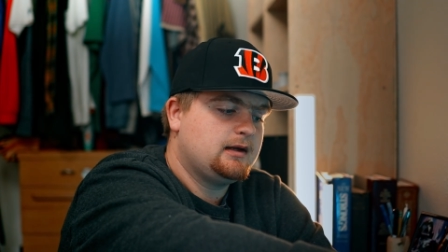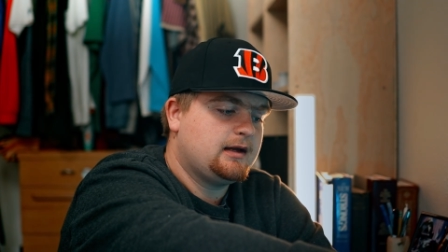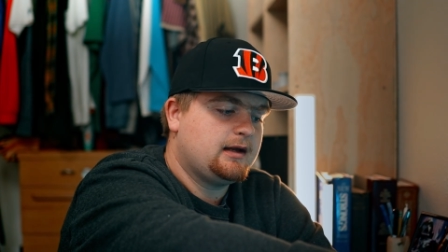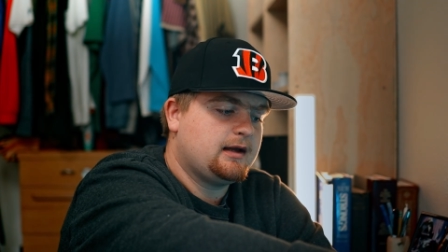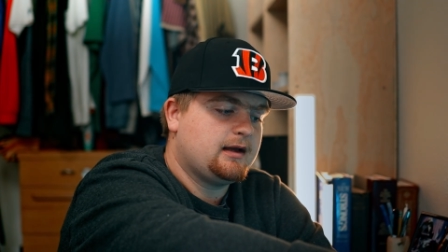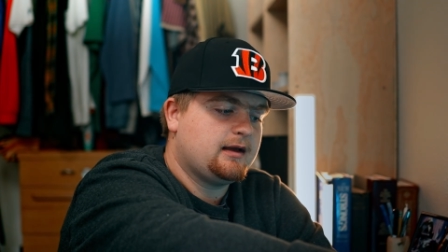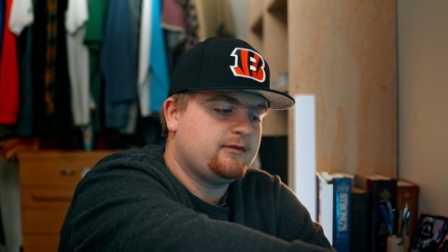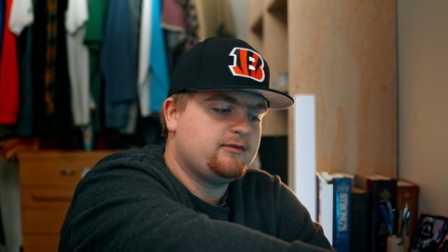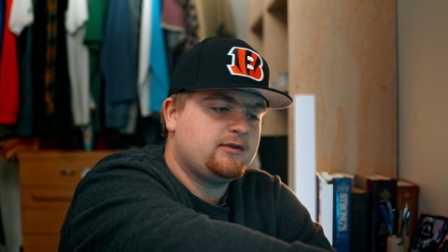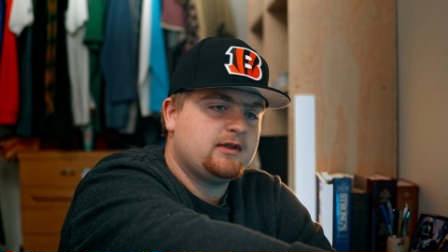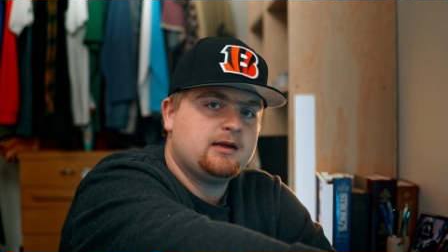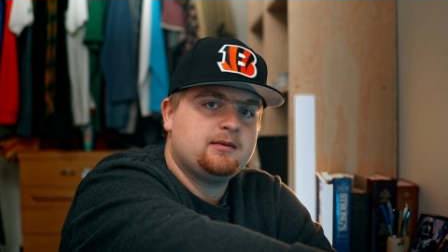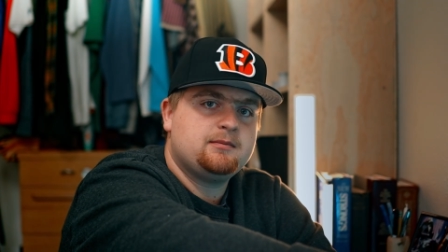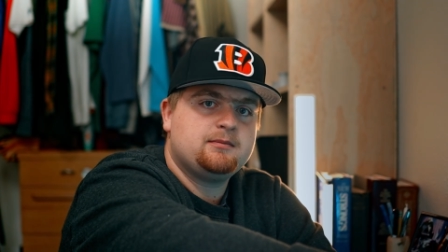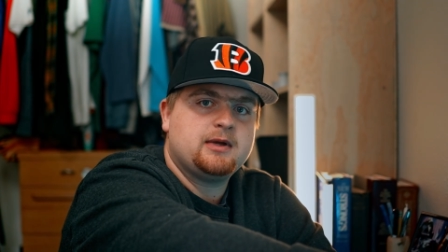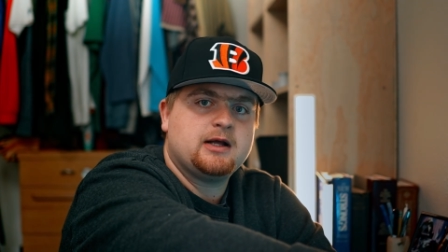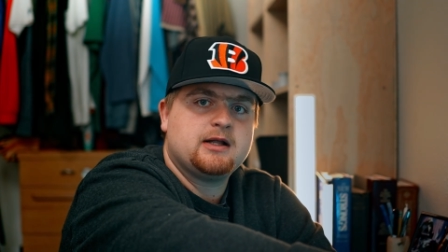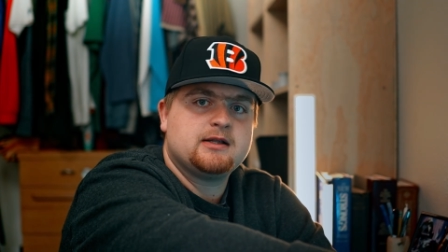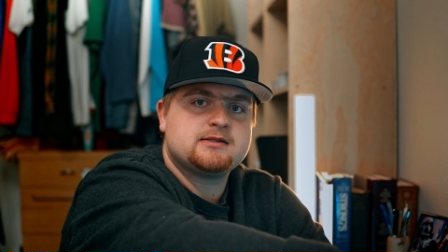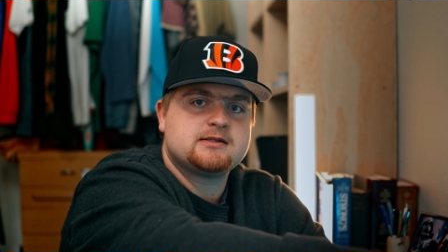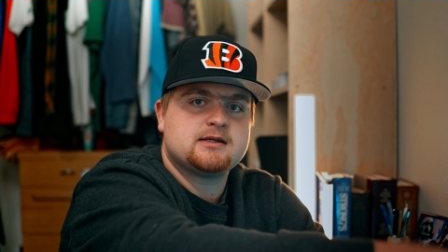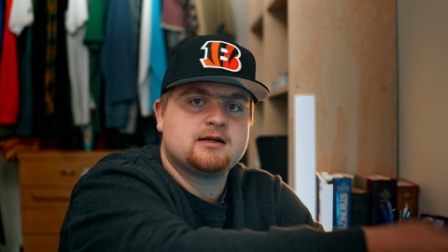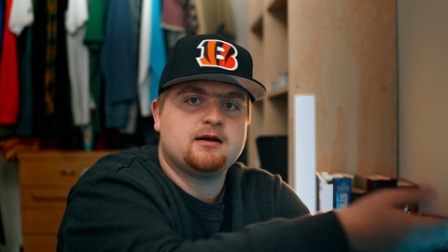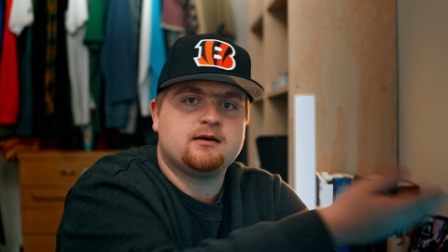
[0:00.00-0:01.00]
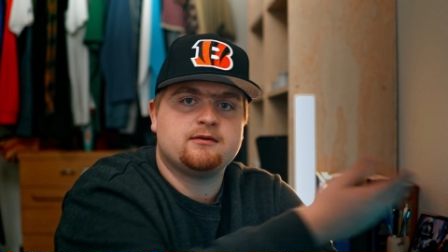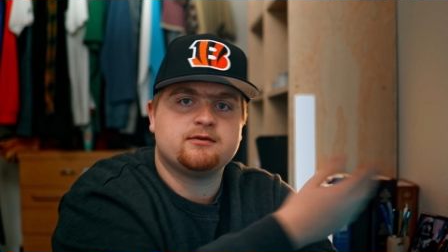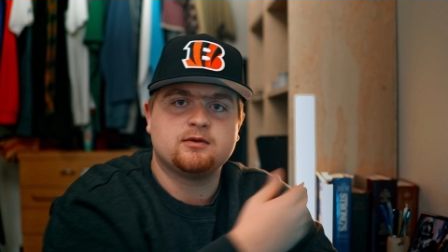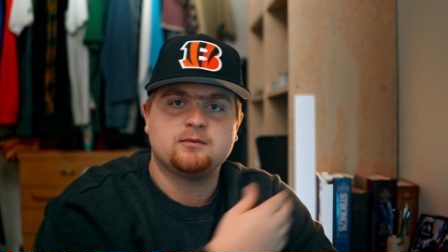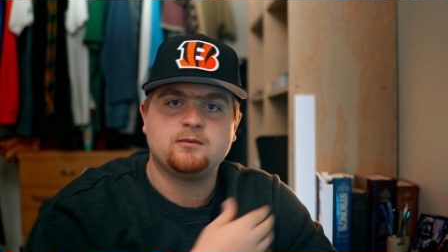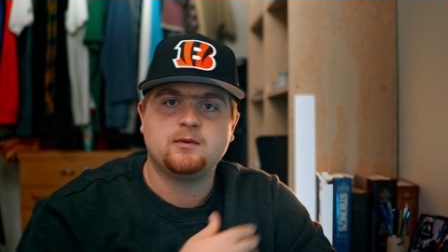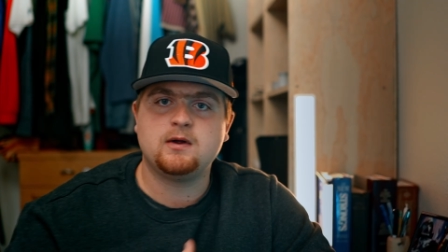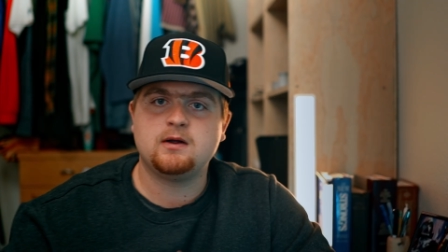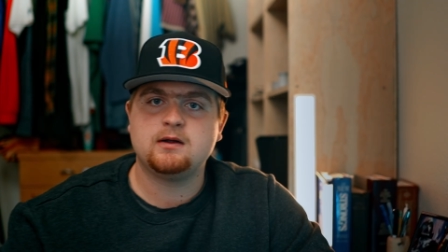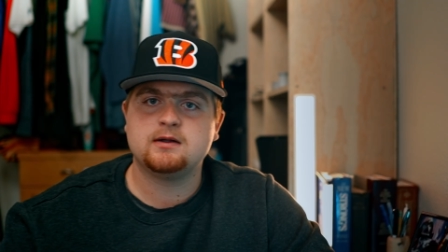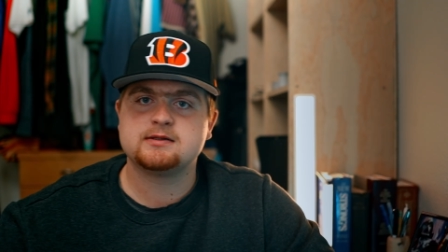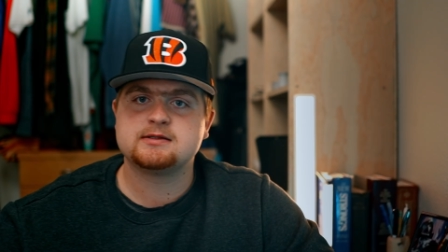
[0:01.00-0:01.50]
I have that bouncing off the
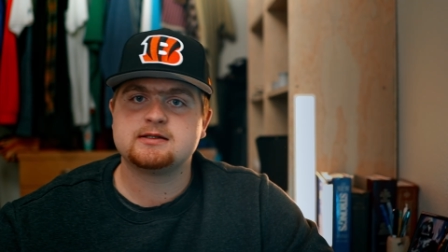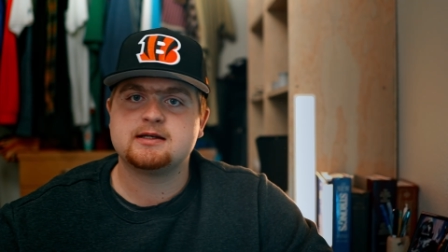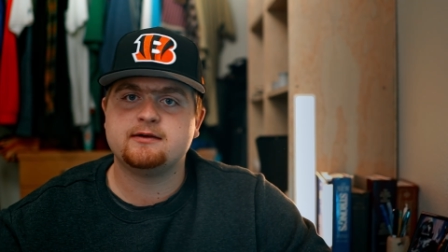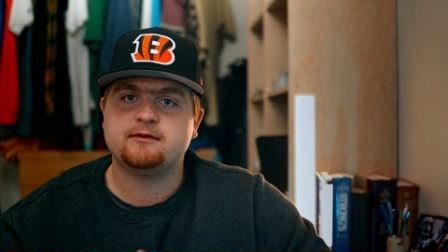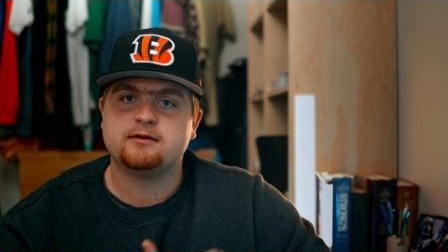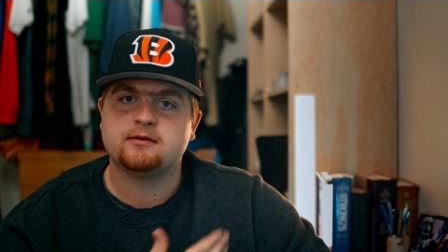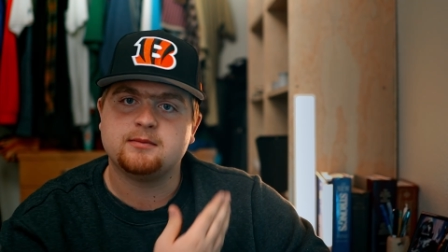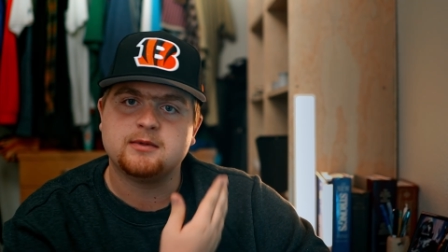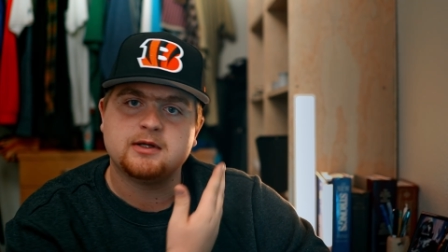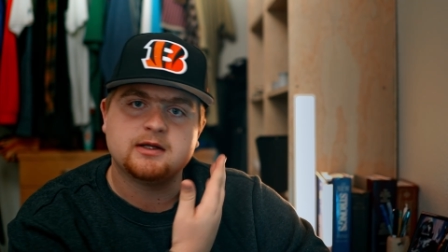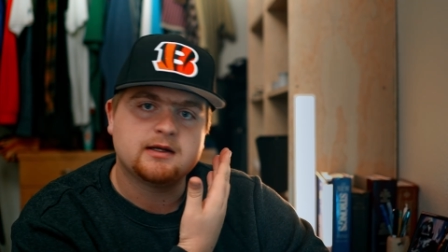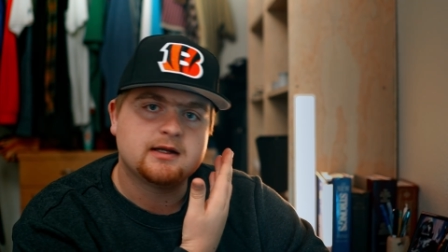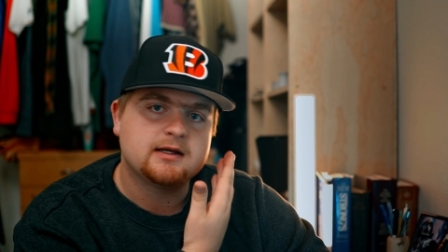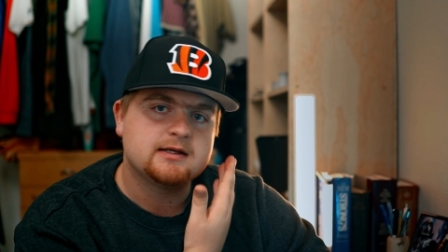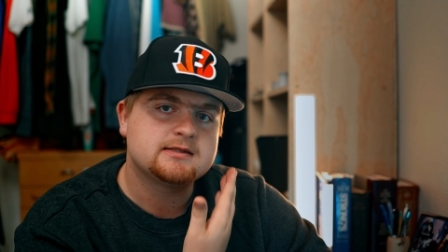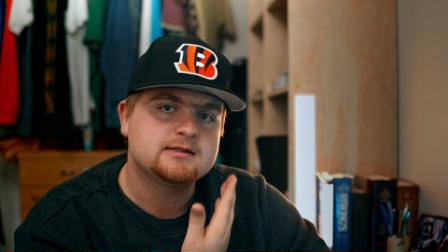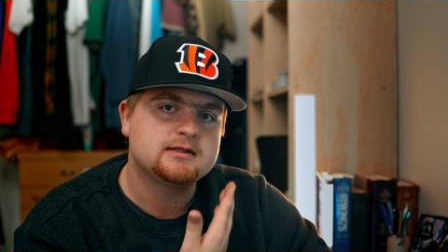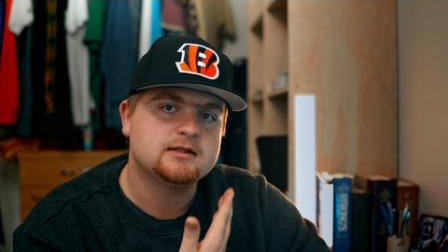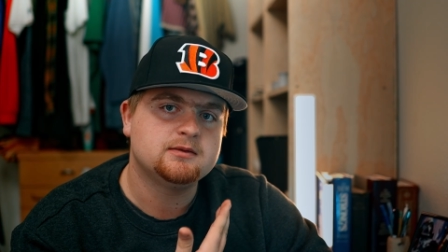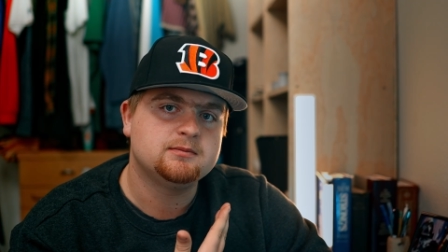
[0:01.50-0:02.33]
wall. It's giving me a nice